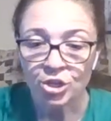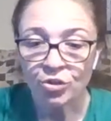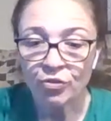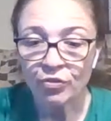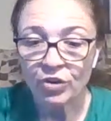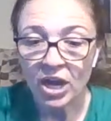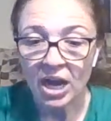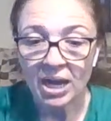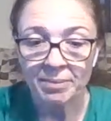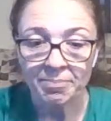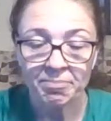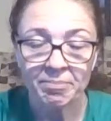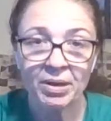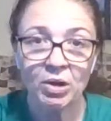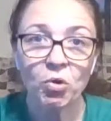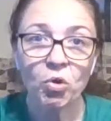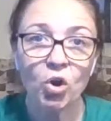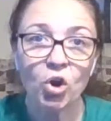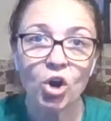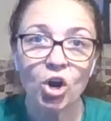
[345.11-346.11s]
you've gotten
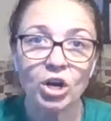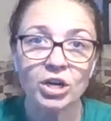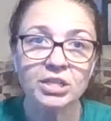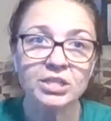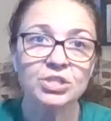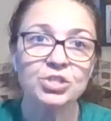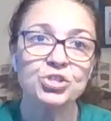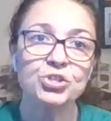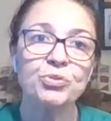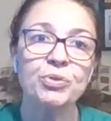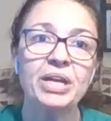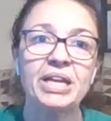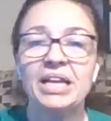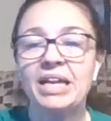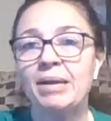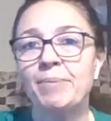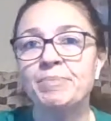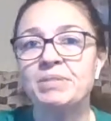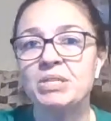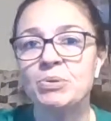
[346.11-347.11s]
milk cartons, you can
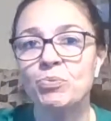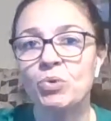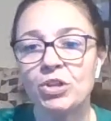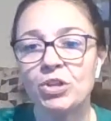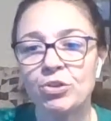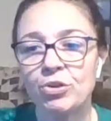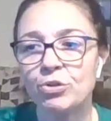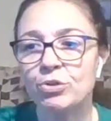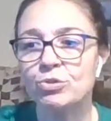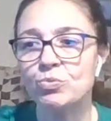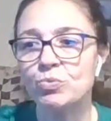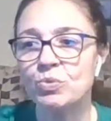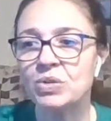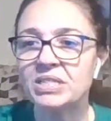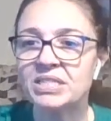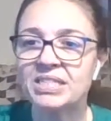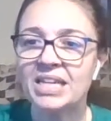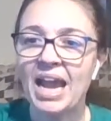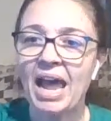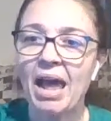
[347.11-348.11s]
empty one of those,
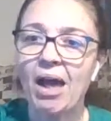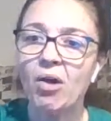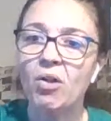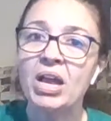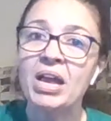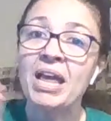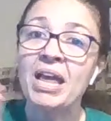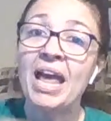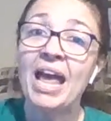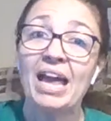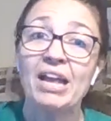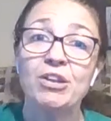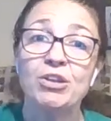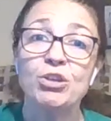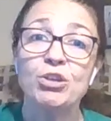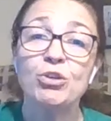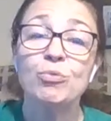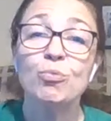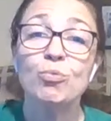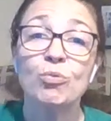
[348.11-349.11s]
rinse it out,
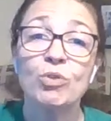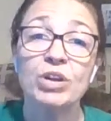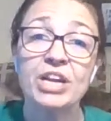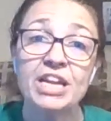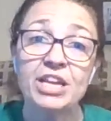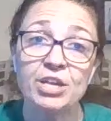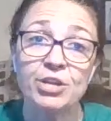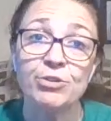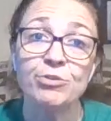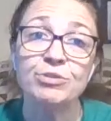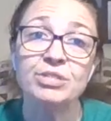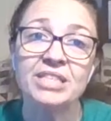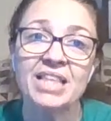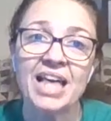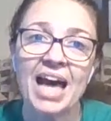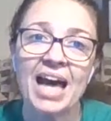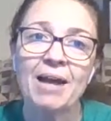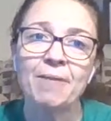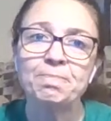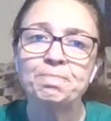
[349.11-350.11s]
and you reuse
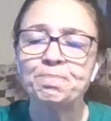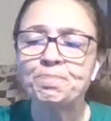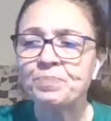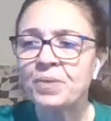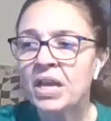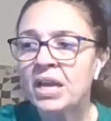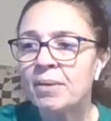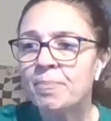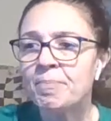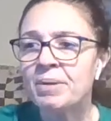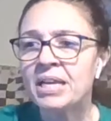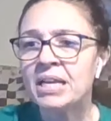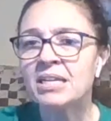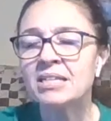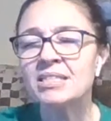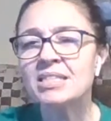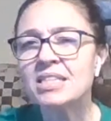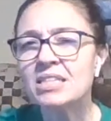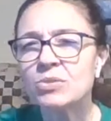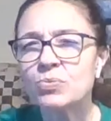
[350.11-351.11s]
that.
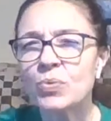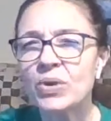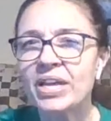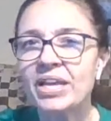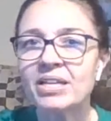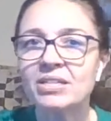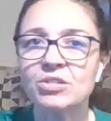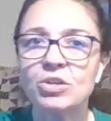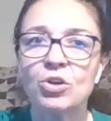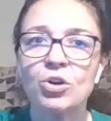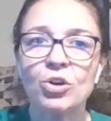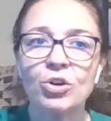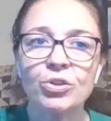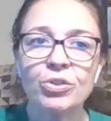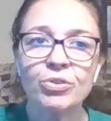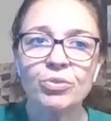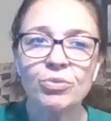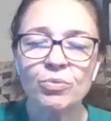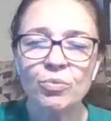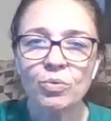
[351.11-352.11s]
Because this week is
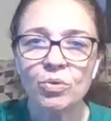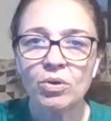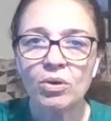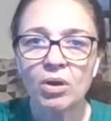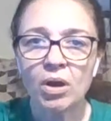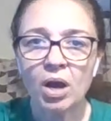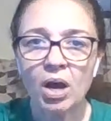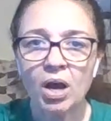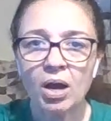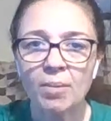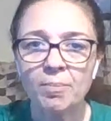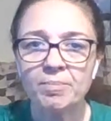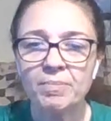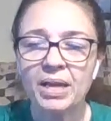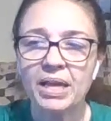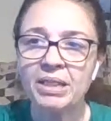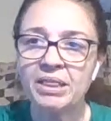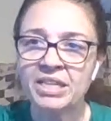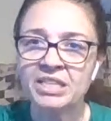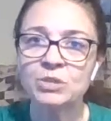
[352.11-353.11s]

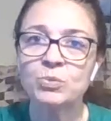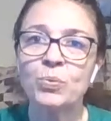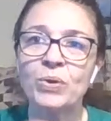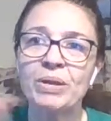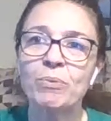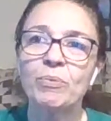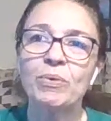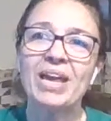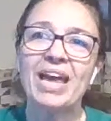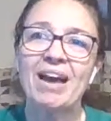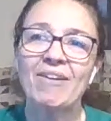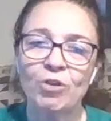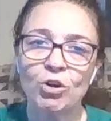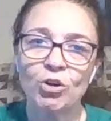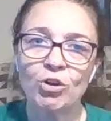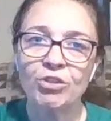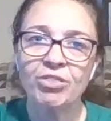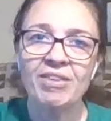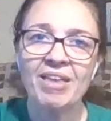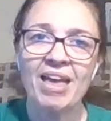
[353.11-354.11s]
this week we have
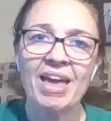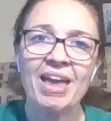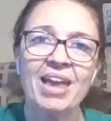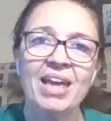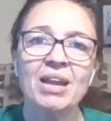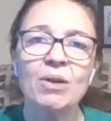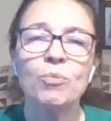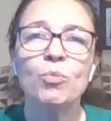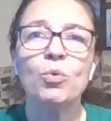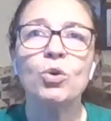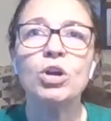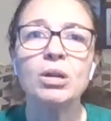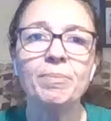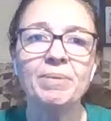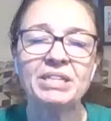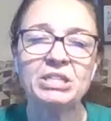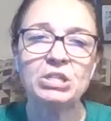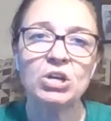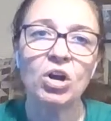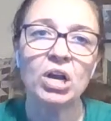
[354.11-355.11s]
Earth Day in it, we're going
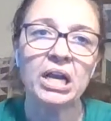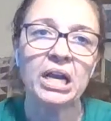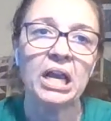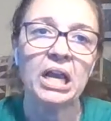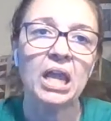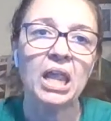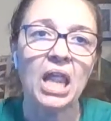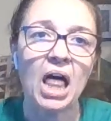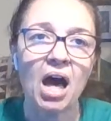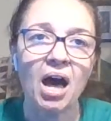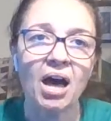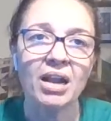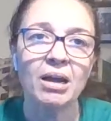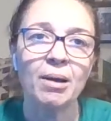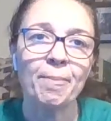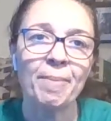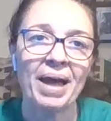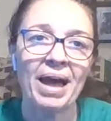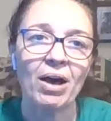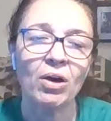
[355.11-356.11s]
to be talking a lot
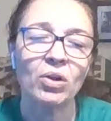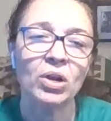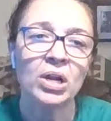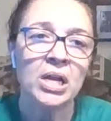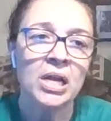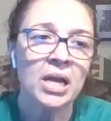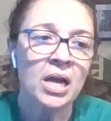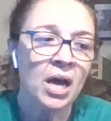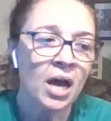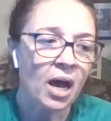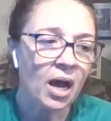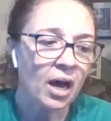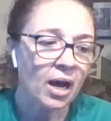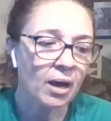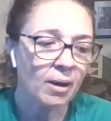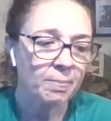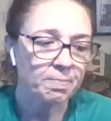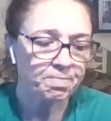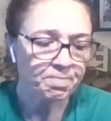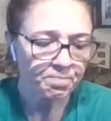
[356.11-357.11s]
about
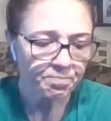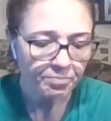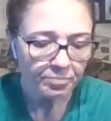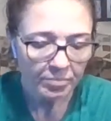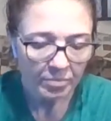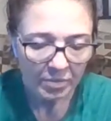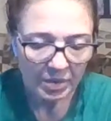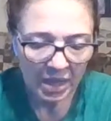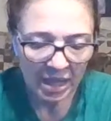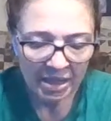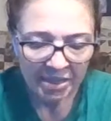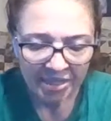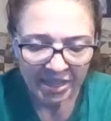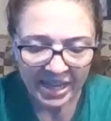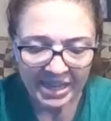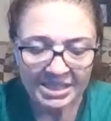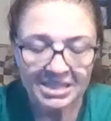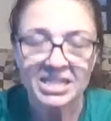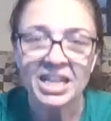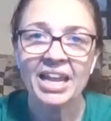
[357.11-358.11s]

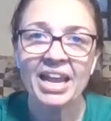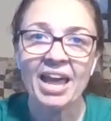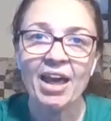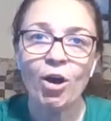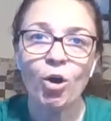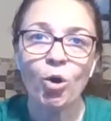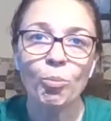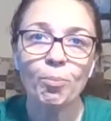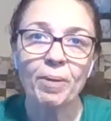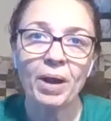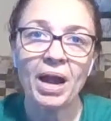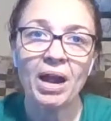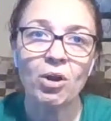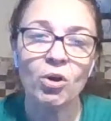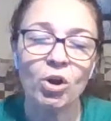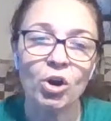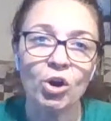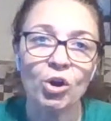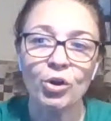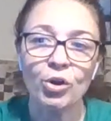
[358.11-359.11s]
things that help
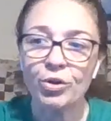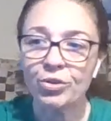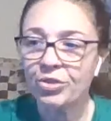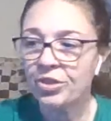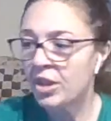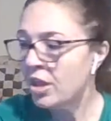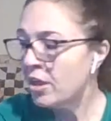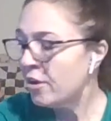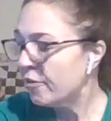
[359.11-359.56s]
our earth.